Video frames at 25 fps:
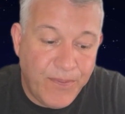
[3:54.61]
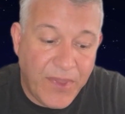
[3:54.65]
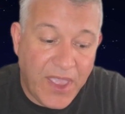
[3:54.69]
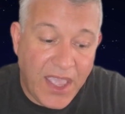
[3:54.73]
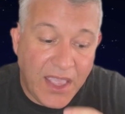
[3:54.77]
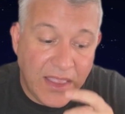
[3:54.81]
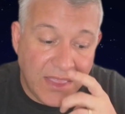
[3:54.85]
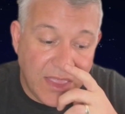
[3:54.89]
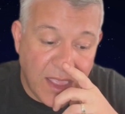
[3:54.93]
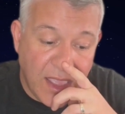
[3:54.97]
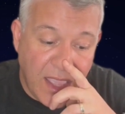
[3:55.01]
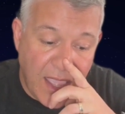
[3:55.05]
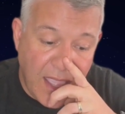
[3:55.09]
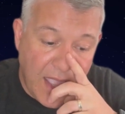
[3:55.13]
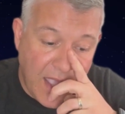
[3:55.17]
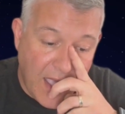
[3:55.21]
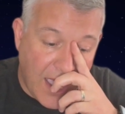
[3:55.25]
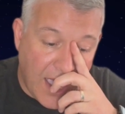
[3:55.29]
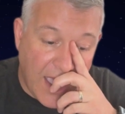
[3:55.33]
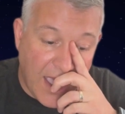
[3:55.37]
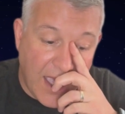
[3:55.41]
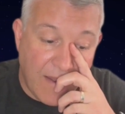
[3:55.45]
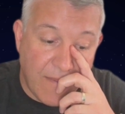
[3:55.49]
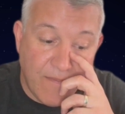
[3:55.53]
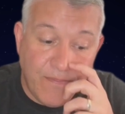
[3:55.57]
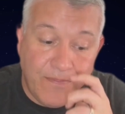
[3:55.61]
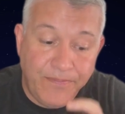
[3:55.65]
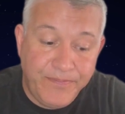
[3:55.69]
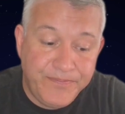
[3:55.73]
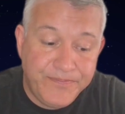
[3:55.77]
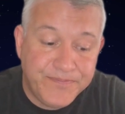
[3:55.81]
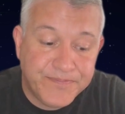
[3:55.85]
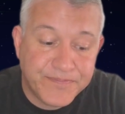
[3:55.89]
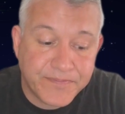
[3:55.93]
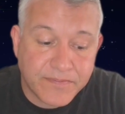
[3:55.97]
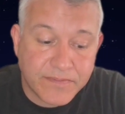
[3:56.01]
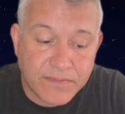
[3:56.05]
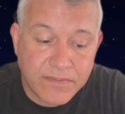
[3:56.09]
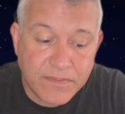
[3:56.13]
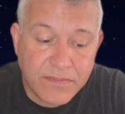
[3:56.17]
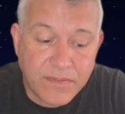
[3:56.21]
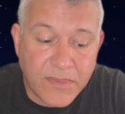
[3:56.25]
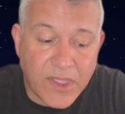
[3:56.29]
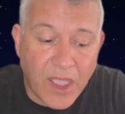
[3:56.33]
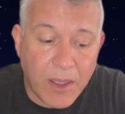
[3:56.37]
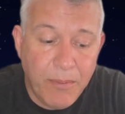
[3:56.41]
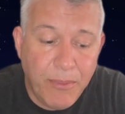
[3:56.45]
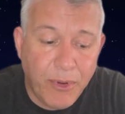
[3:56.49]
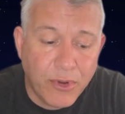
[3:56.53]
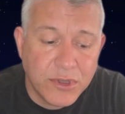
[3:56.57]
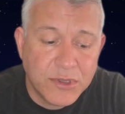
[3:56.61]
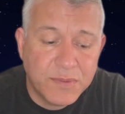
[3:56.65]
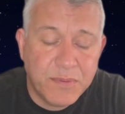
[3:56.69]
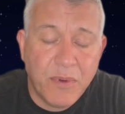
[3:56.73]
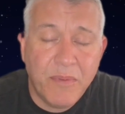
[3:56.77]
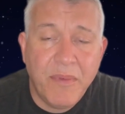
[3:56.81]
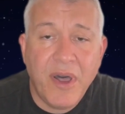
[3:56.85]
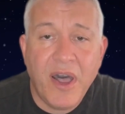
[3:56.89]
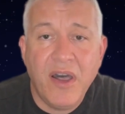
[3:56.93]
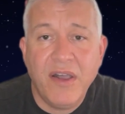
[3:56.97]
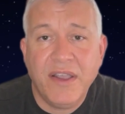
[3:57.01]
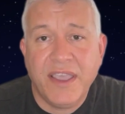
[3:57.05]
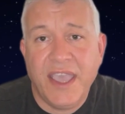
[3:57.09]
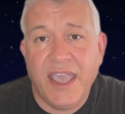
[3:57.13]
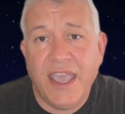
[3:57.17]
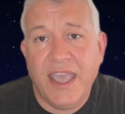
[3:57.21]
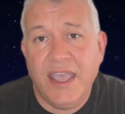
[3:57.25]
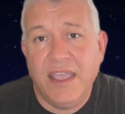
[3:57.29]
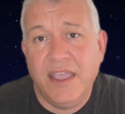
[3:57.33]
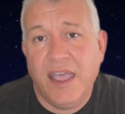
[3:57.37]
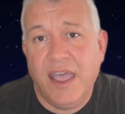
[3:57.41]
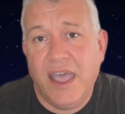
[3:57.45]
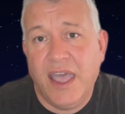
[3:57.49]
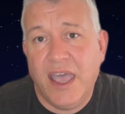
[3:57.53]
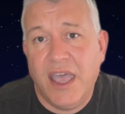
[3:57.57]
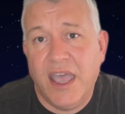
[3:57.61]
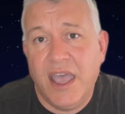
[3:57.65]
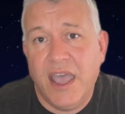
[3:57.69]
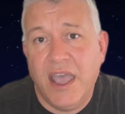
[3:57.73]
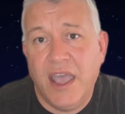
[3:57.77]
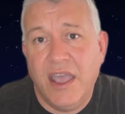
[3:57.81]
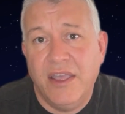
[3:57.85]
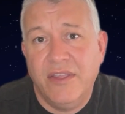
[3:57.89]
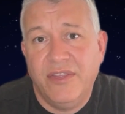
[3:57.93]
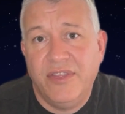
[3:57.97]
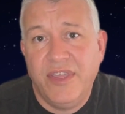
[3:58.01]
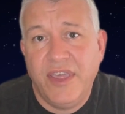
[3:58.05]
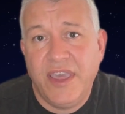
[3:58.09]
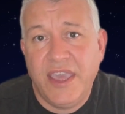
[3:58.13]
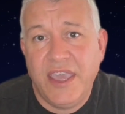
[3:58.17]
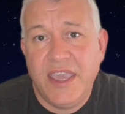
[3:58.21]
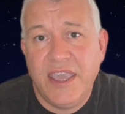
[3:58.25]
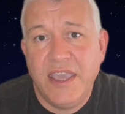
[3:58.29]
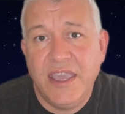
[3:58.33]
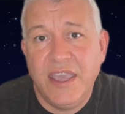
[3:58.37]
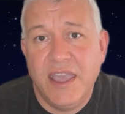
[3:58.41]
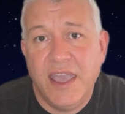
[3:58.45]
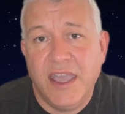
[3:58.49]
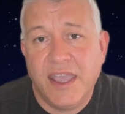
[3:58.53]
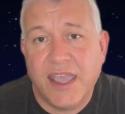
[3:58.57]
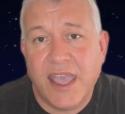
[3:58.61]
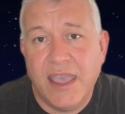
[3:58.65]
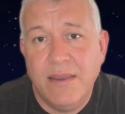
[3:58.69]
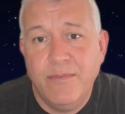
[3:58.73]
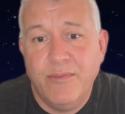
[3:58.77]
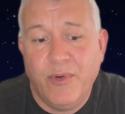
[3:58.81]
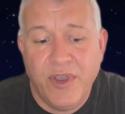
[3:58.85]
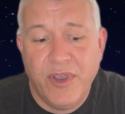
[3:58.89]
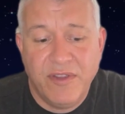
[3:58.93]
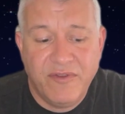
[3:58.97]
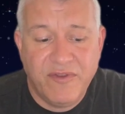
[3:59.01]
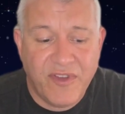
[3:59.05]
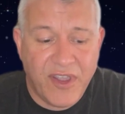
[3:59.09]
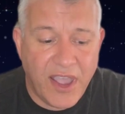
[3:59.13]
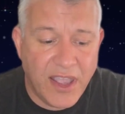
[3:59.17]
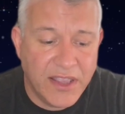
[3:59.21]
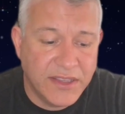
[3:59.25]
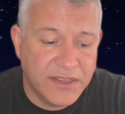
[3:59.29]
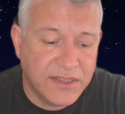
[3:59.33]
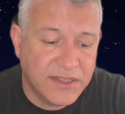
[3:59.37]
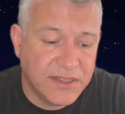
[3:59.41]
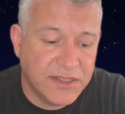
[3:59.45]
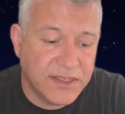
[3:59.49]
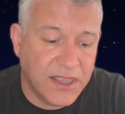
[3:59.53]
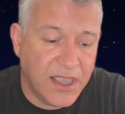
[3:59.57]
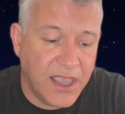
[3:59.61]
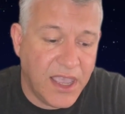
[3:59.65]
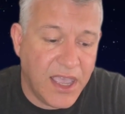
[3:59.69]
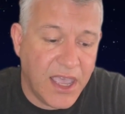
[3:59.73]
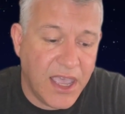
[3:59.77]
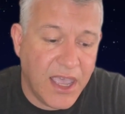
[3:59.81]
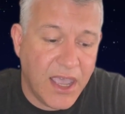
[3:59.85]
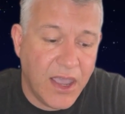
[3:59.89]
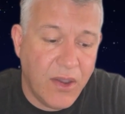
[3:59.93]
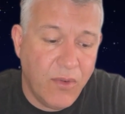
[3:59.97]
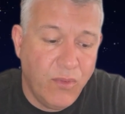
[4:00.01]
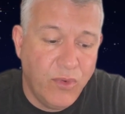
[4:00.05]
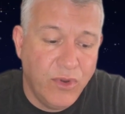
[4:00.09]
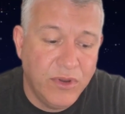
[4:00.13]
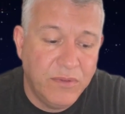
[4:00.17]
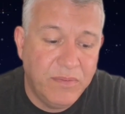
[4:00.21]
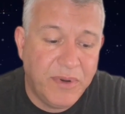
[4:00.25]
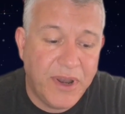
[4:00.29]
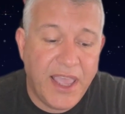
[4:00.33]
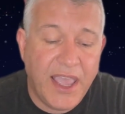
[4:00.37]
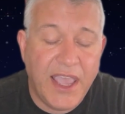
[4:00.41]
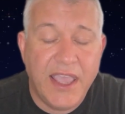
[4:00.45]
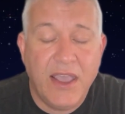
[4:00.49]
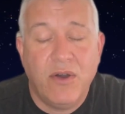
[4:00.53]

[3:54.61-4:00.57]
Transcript: In the portable market, the Game Boy Advanced would play